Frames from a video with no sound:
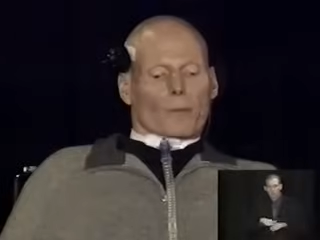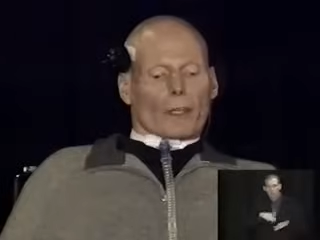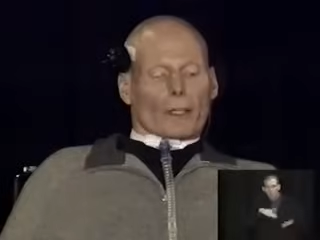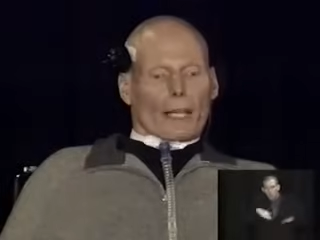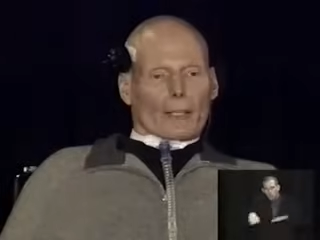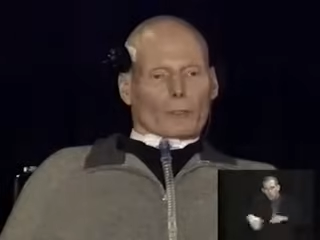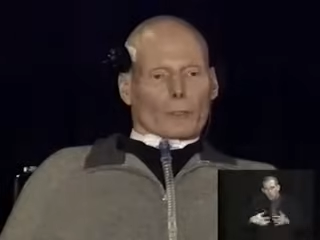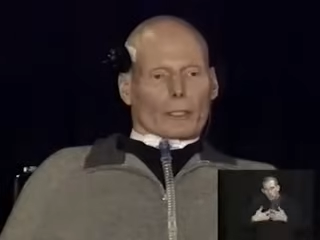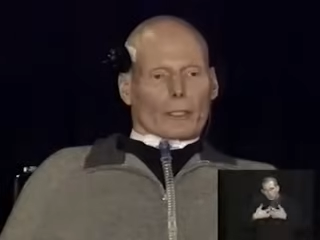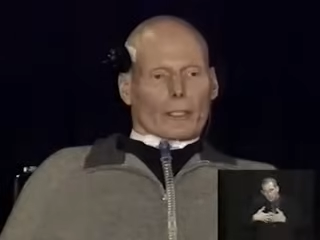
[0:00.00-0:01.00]

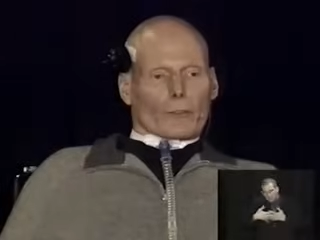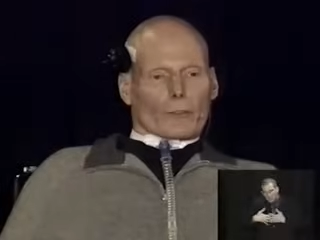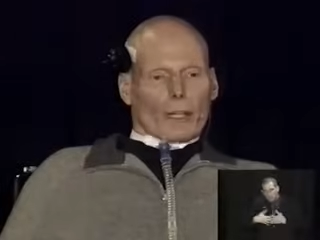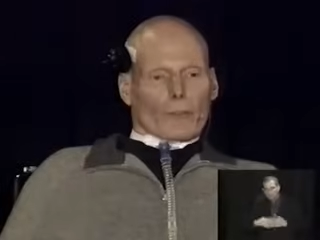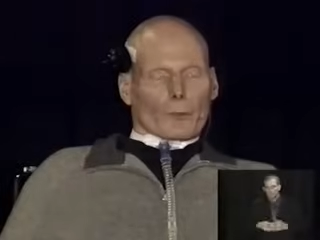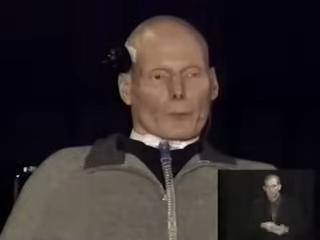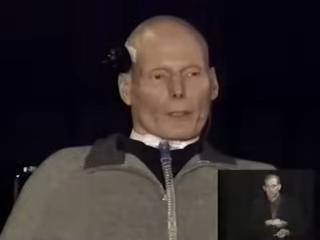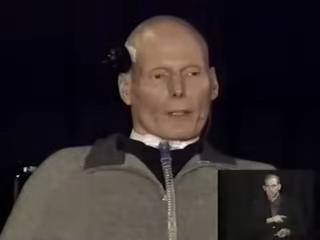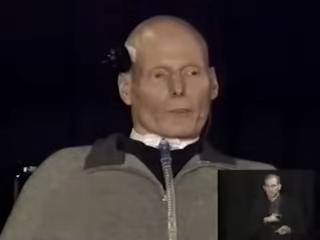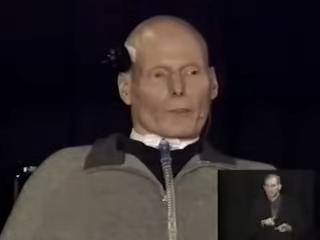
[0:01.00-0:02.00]
naturally take steps
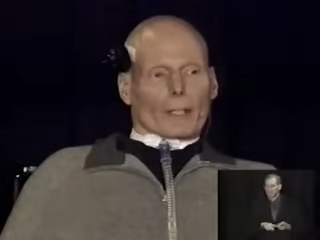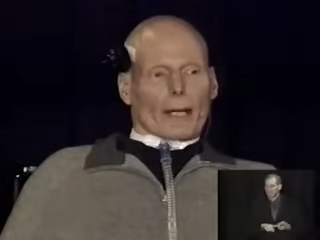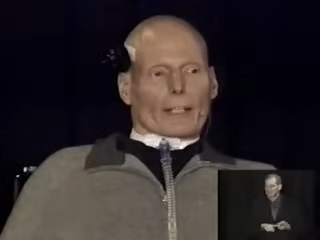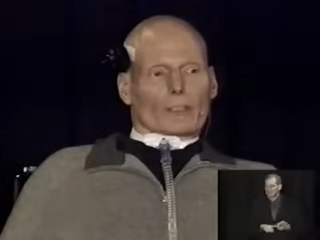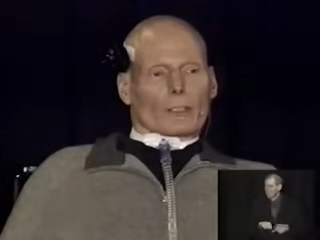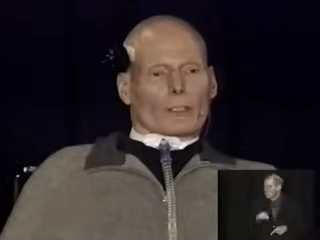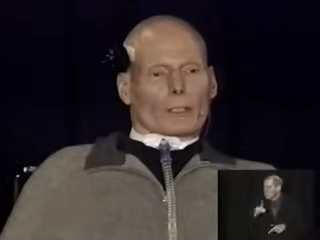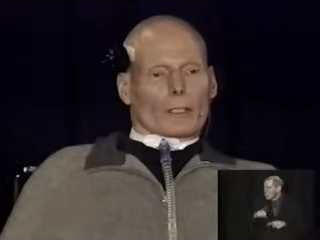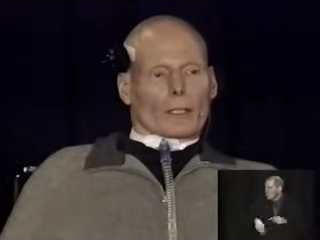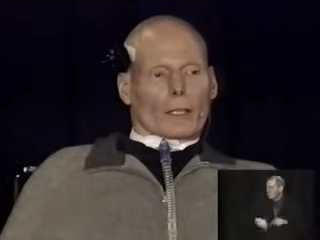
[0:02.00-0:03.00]
because of the
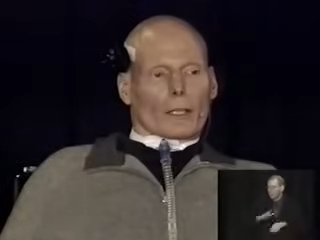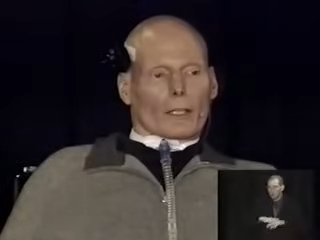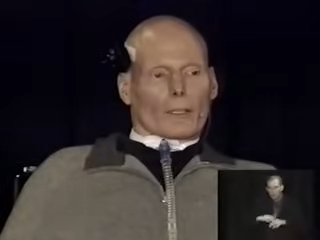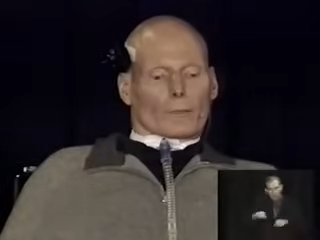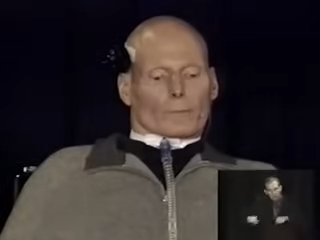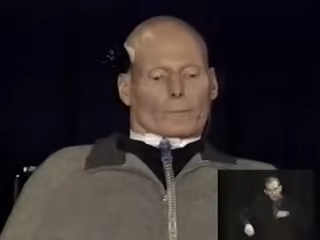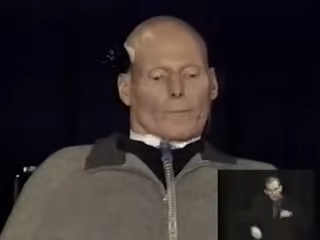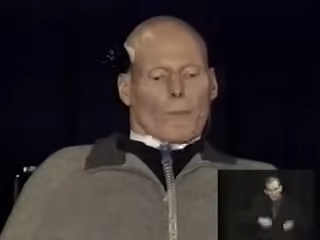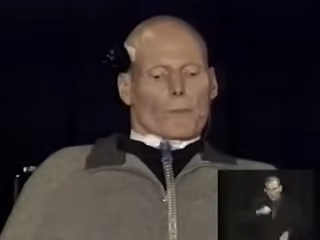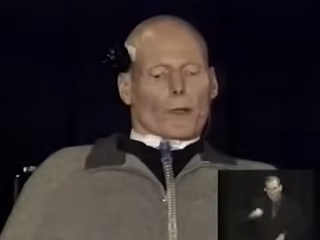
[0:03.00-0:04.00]
action
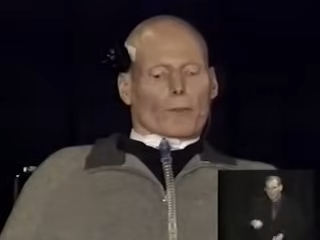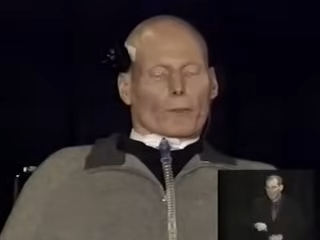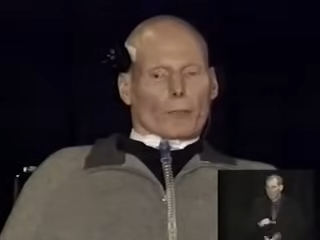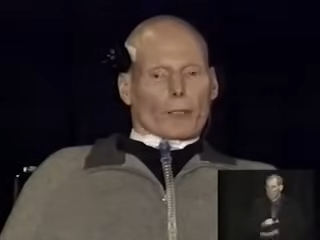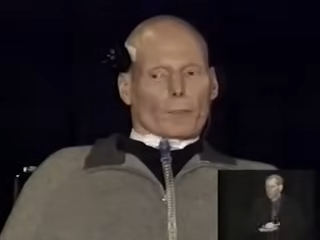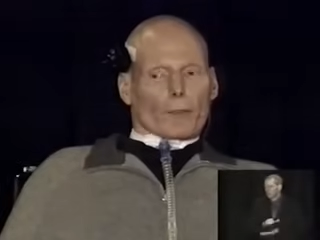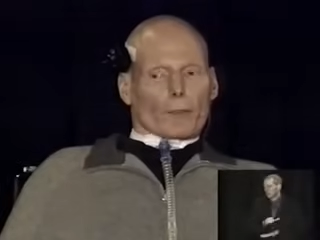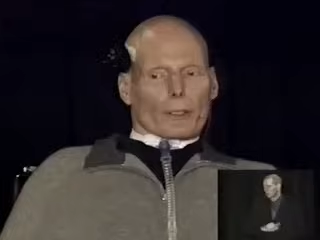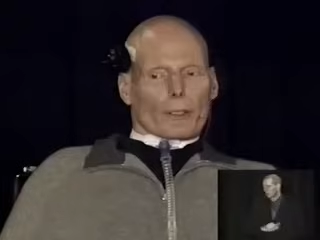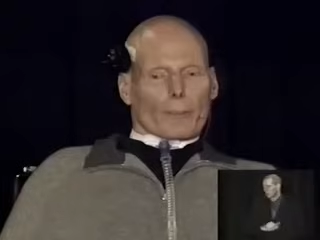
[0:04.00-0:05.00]
of the treadmill
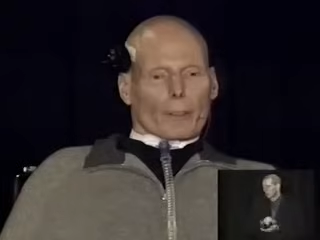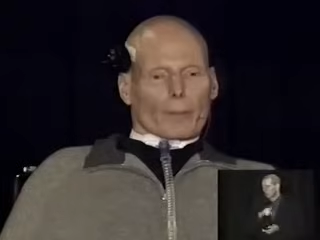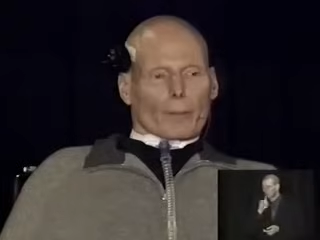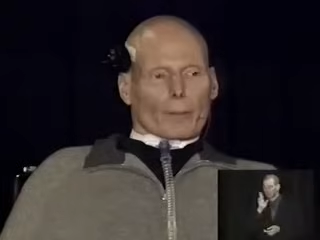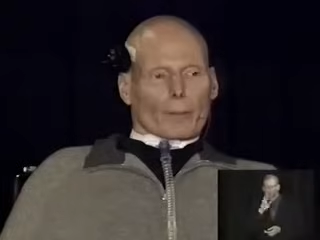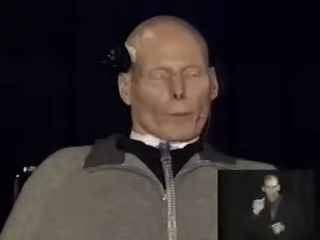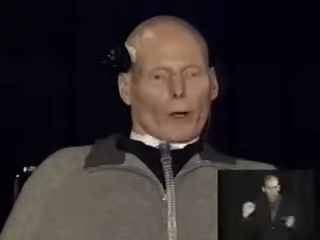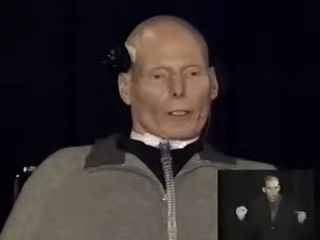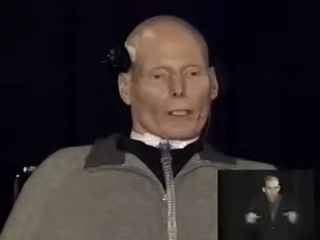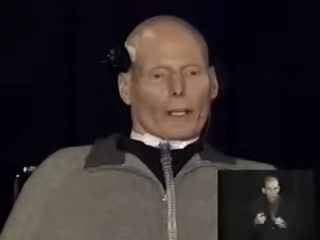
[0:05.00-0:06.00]
that they might be able to
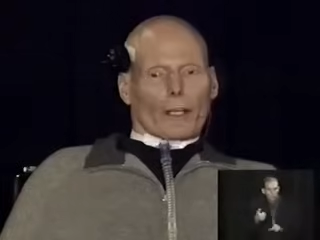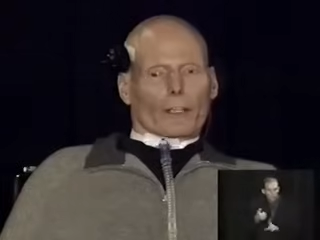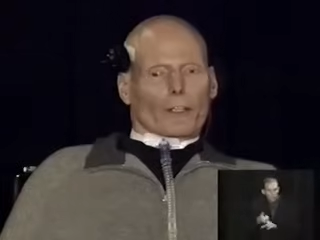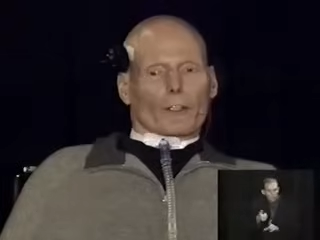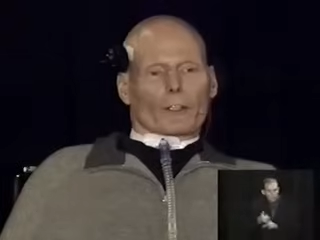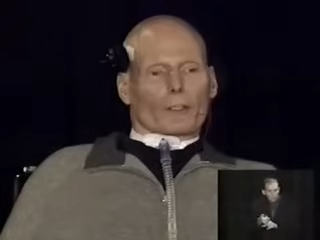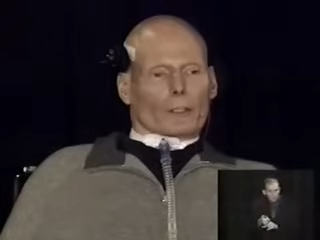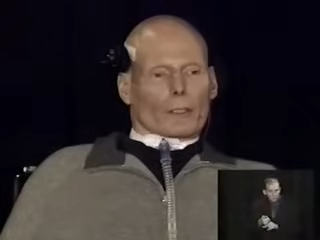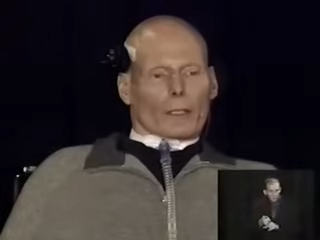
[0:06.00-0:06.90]
walk again, he couldn't